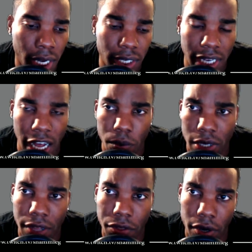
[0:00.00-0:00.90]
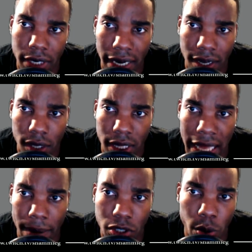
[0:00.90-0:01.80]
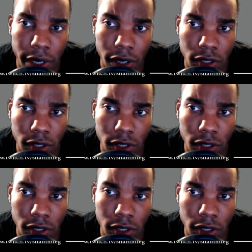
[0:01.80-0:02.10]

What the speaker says: to help you get through your deck that much quicker.